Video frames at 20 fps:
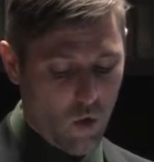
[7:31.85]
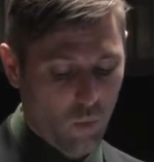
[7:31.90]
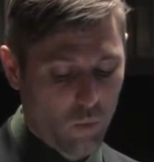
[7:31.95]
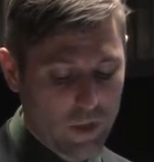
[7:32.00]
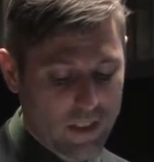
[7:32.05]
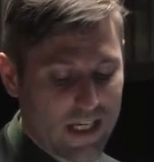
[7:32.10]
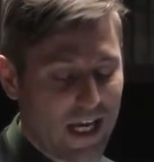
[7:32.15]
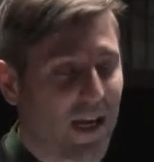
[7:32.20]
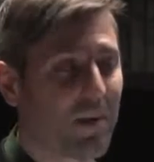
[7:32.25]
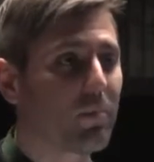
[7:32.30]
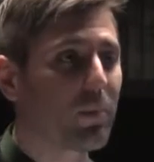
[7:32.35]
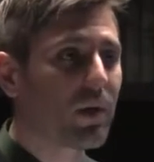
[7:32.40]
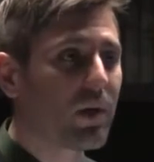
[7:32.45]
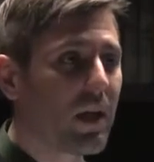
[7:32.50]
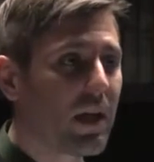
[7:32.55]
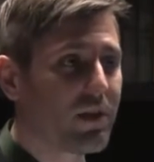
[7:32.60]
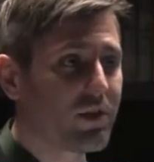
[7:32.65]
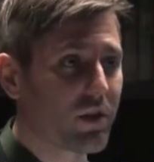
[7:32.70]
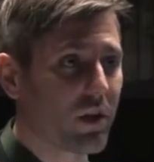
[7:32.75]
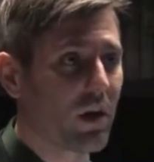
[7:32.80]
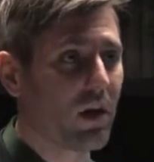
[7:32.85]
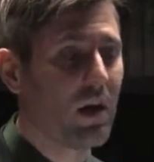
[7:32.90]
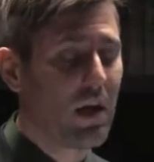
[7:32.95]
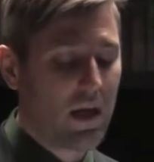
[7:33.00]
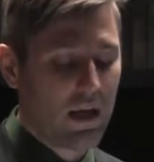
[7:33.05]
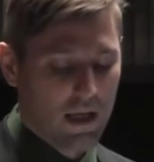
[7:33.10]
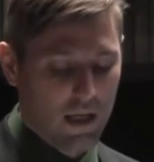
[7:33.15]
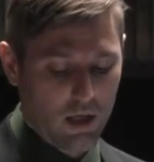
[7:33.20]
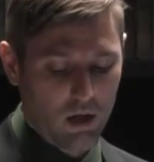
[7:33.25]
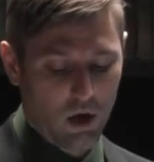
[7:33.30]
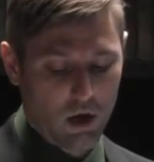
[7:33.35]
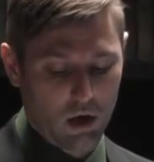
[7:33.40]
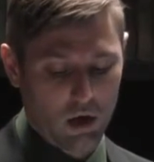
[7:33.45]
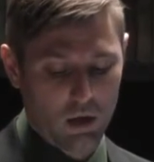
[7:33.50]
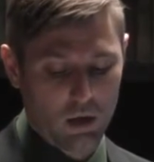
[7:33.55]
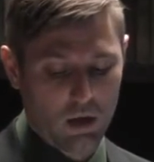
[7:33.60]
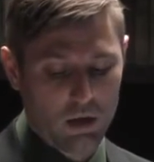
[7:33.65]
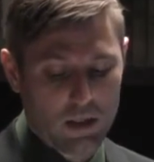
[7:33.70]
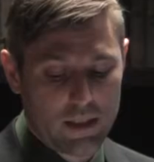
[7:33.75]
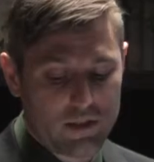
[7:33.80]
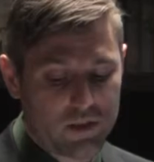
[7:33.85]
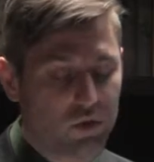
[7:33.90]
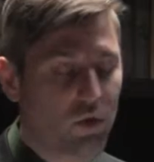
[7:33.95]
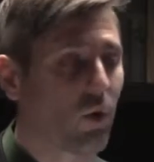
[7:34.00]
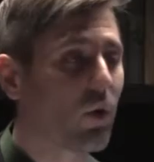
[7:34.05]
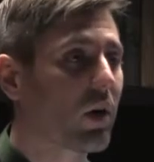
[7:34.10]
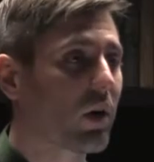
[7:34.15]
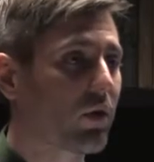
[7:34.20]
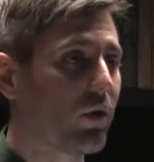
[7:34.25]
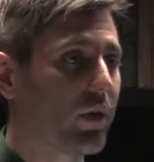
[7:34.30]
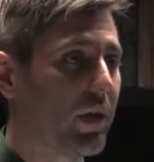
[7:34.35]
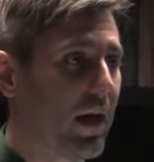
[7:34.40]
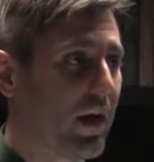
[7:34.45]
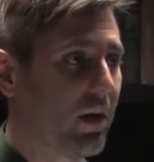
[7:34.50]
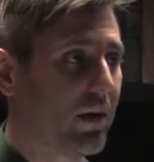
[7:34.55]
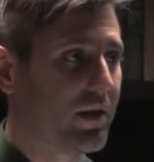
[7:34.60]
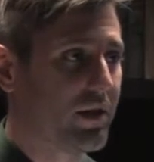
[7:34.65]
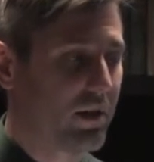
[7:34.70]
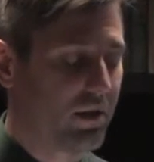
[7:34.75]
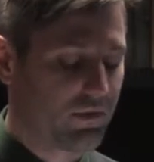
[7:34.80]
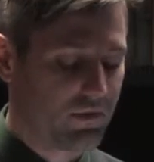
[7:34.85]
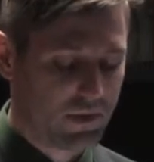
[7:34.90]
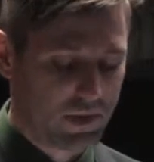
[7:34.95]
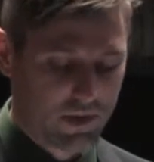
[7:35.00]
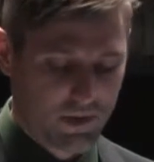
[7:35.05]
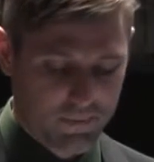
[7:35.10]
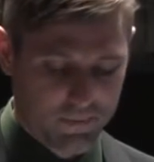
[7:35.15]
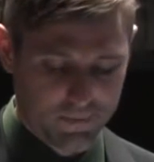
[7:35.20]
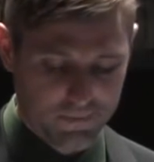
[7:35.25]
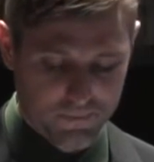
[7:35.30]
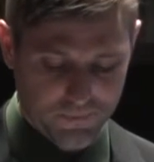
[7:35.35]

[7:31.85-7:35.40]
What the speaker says: We take pleasure in our historical narratives.